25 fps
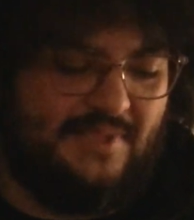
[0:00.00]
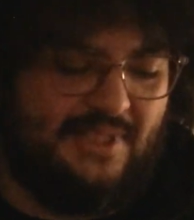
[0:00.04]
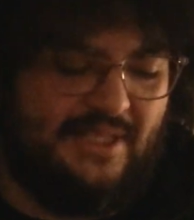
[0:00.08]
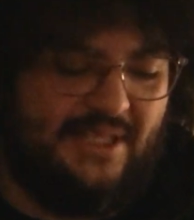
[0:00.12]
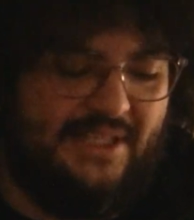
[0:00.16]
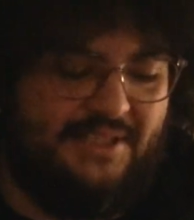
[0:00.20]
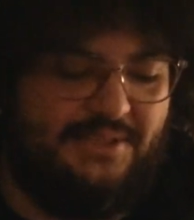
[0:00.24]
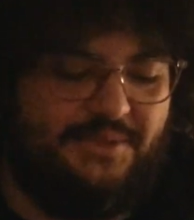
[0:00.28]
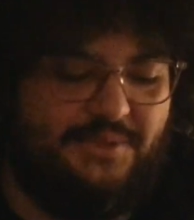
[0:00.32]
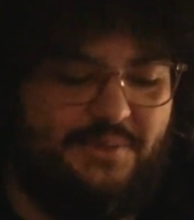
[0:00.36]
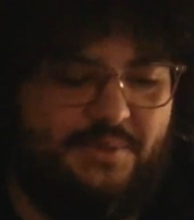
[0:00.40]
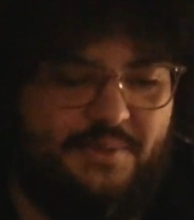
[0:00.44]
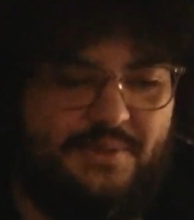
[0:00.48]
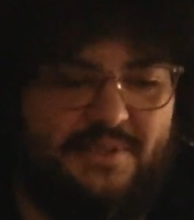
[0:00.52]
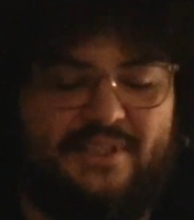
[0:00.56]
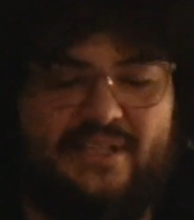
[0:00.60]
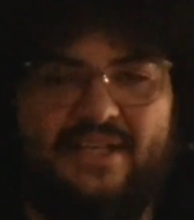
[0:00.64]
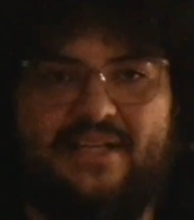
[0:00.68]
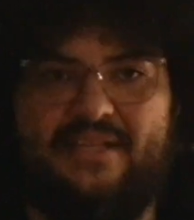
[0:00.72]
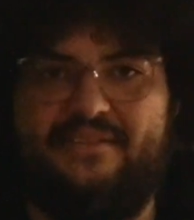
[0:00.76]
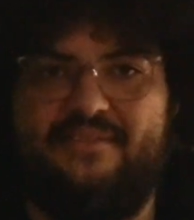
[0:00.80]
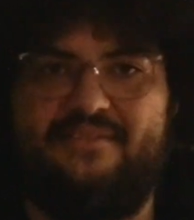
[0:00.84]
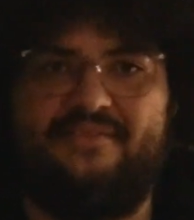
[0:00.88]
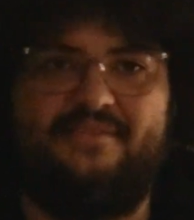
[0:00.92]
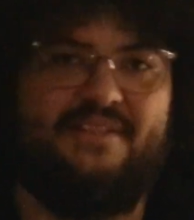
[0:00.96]
I do a
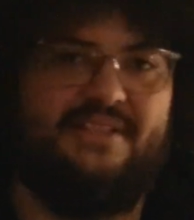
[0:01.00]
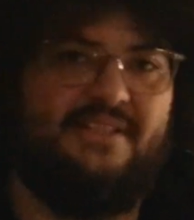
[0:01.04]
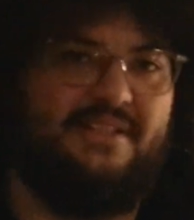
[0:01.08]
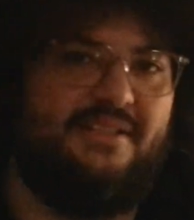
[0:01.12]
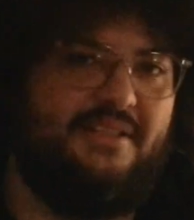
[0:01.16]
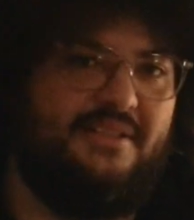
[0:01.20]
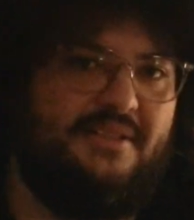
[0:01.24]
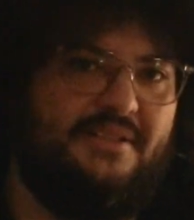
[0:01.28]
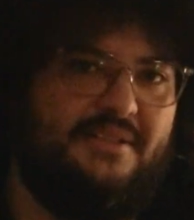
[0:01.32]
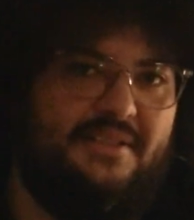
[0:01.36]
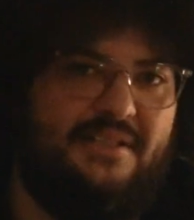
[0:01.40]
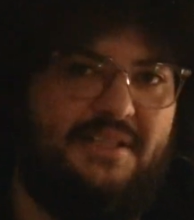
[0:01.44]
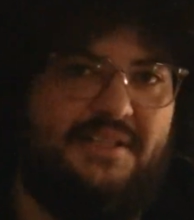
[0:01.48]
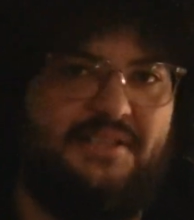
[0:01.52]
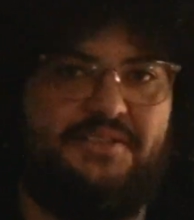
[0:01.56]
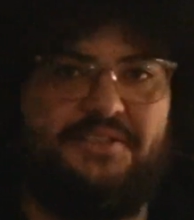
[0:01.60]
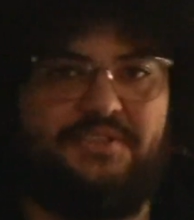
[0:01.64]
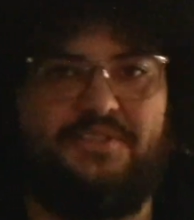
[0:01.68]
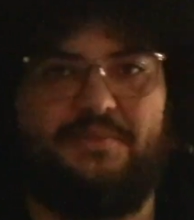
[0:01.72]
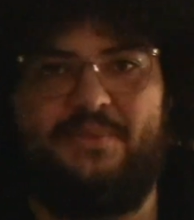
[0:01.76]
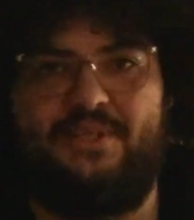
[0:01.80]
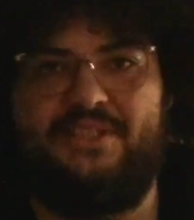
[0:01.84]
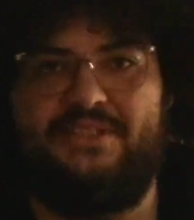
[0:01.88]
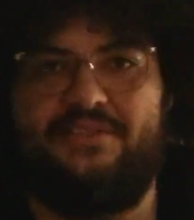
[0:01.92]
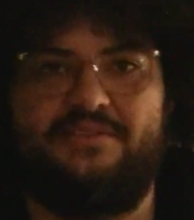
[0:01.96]
lot of the
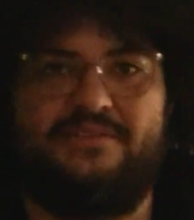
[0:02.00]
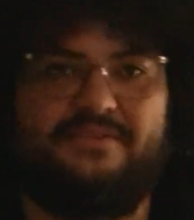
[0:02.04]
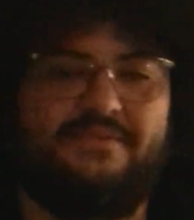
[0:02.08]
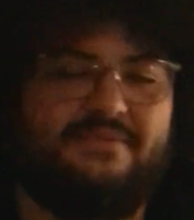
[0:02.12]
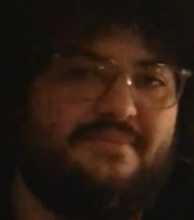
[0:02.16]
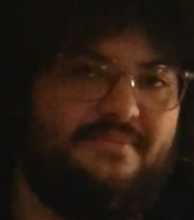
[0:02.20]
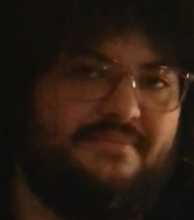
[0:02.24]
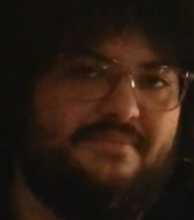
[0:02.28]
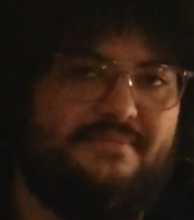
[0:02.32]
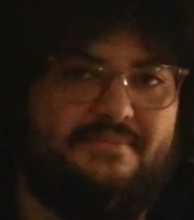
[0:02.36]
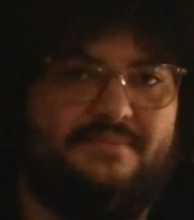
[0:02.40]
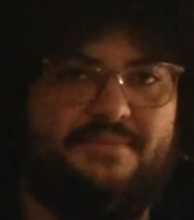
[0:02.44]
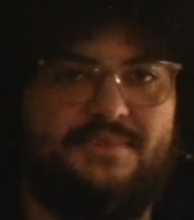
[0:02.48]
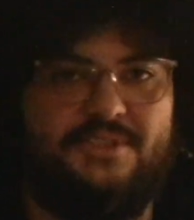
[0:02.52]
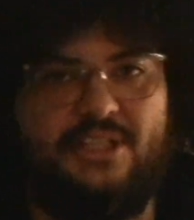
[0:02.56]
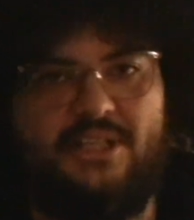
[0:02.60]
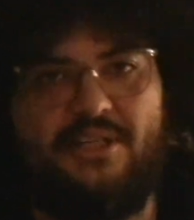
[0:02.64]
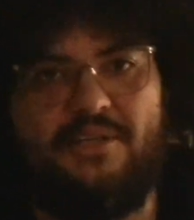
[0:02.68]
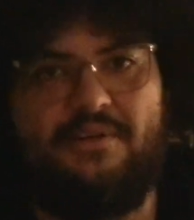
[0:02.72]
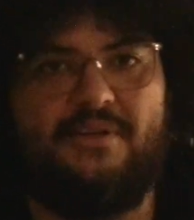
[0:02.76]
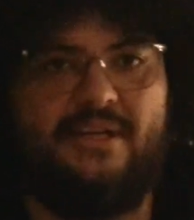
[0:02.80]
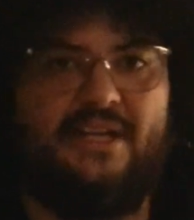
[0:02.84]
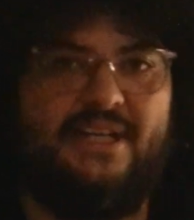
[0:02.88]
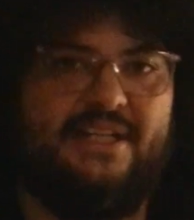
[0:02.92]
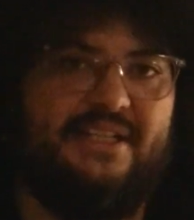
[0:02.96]
instrumental
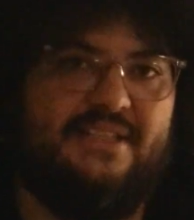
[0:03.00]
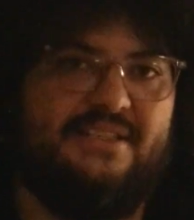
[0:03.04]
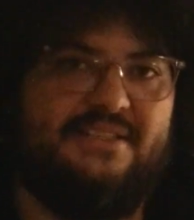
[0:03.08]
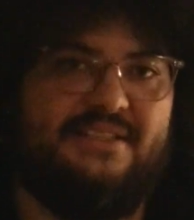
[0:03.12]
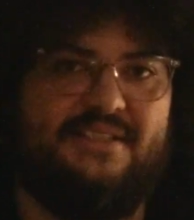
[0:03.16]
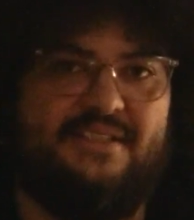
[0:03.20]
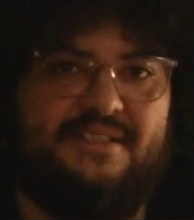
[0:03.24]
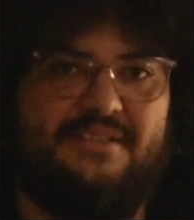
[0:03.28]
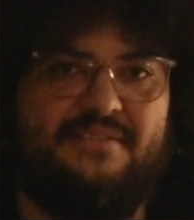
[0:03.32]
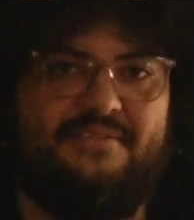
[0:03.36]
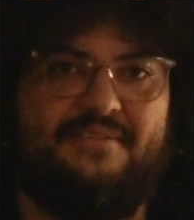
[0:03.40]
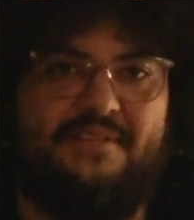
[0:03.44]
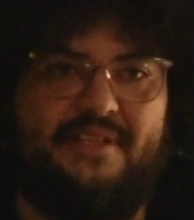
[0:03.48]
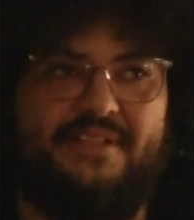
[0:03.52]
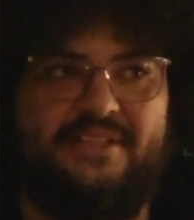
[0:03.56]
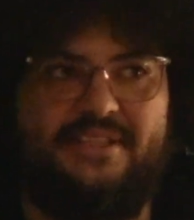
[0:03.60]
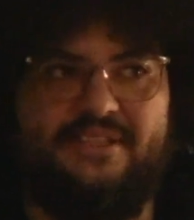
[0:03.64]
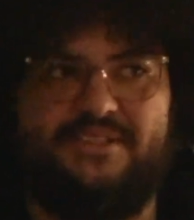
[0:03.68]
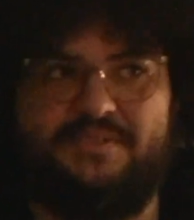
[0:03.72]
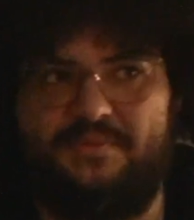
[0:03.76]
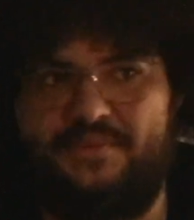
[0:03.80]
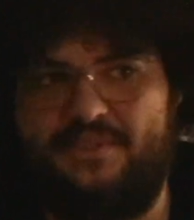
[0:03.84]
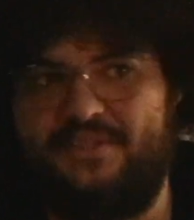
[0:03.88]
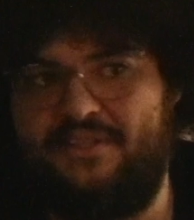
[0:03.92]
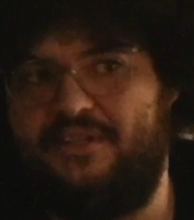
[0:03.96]
songwriting stuff, at
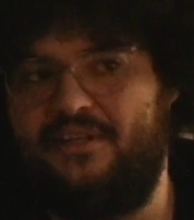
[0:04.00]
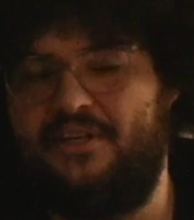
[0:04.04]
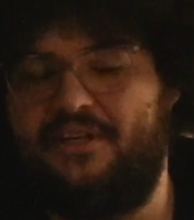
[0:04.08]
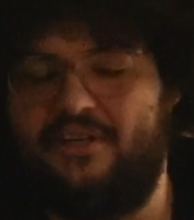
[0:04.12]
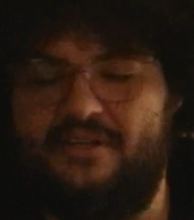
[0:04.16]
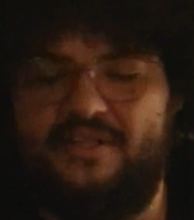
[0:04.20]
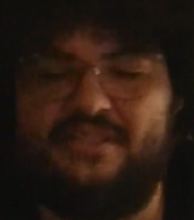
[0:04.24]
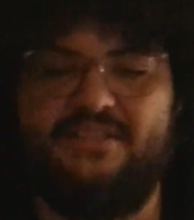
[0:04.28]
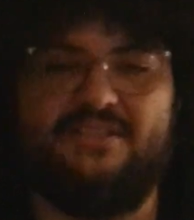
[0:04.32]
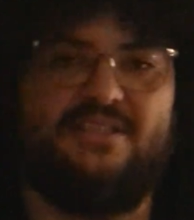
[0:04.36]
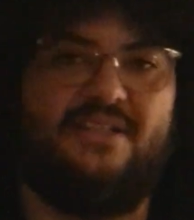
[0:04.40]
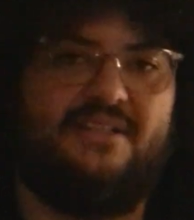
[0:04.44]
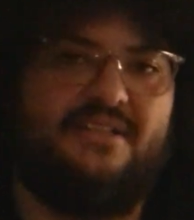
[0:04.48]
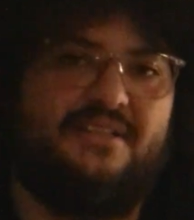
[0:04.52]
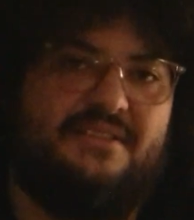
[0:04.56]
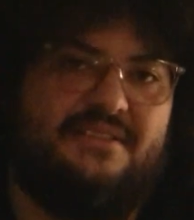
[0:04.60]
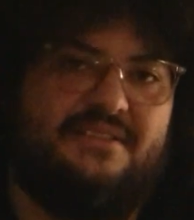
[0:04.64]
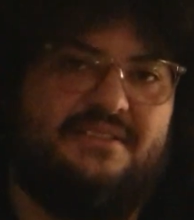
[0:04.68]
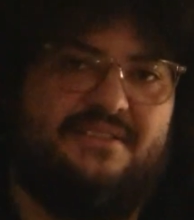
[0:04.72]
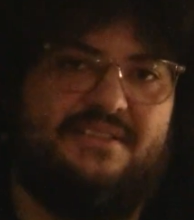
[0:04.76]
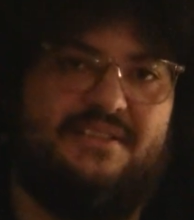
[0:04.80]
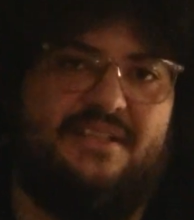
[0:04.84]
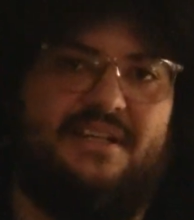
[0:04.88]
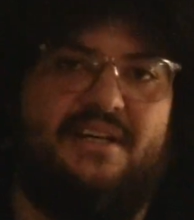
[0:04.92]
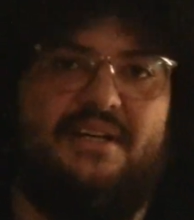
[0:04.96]
least with our current songs.